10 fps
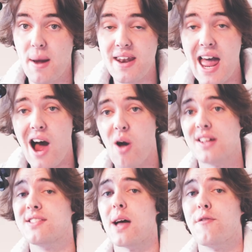But now
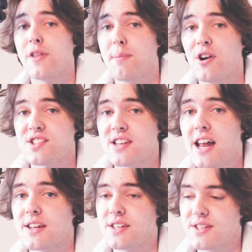it's time for the
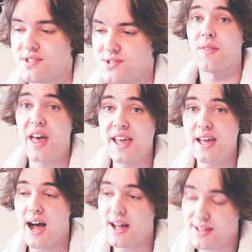personalities.
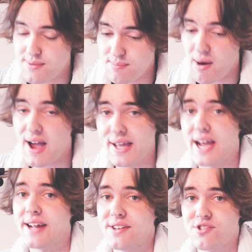They are in my
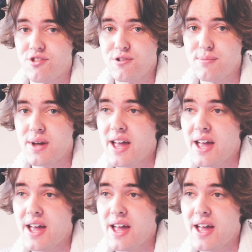age group,